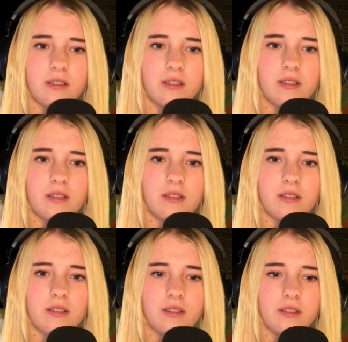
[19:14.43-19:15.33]

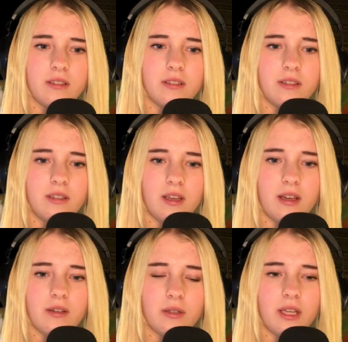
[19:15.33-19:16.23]
Uh,
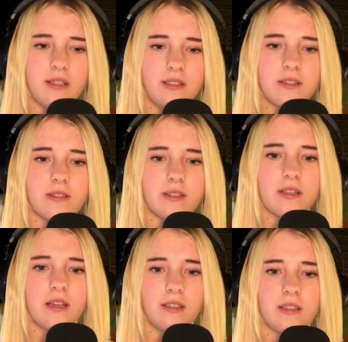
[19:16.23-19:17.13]
yeah, okay. It's uh,
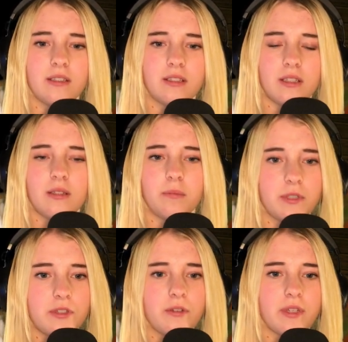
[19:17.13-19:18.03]
kind of like the
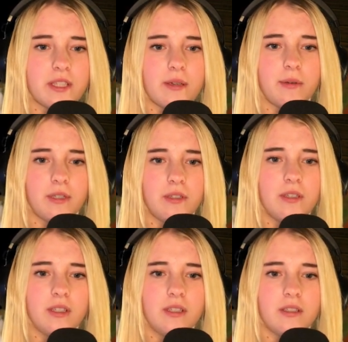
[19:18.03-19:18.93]
Prisoner of Azkaban
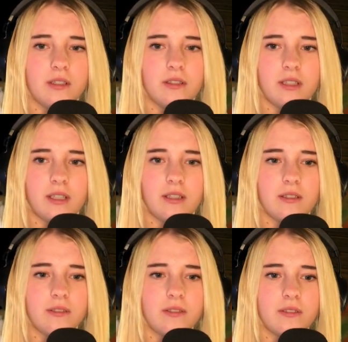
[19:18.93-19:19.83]
thing.
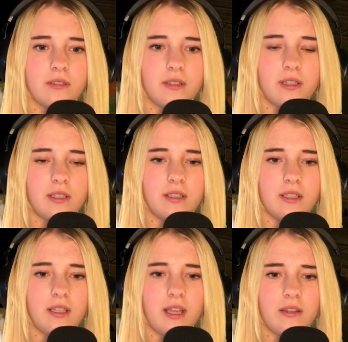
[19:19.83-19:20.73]
Uh,
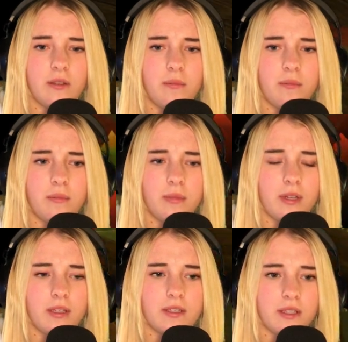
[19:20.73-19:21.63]
did I get them?
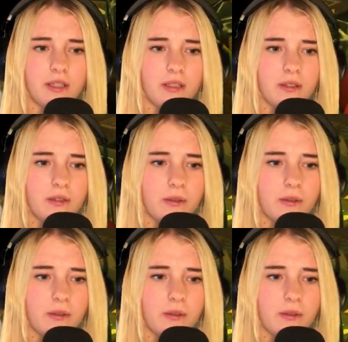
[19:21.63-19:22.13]
I guess I did.